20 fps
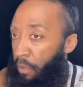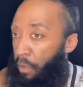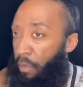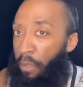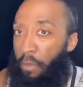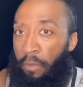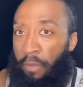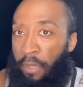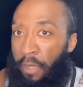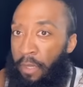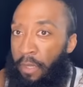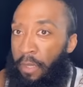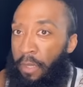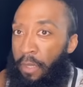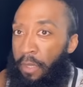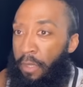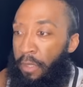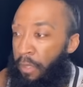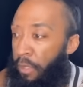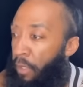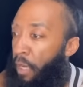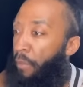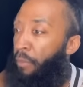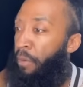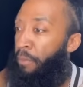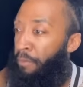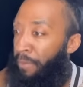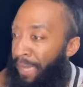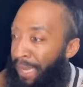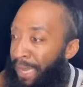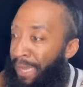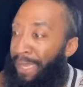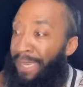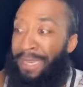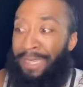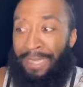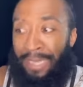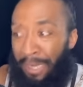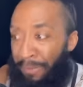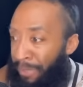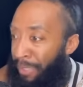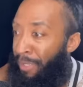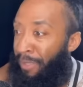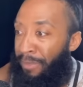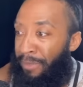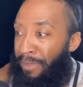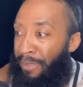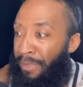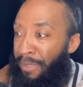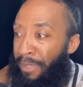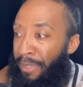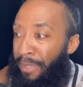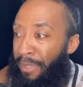Okay, you can have a bag and not be healthy,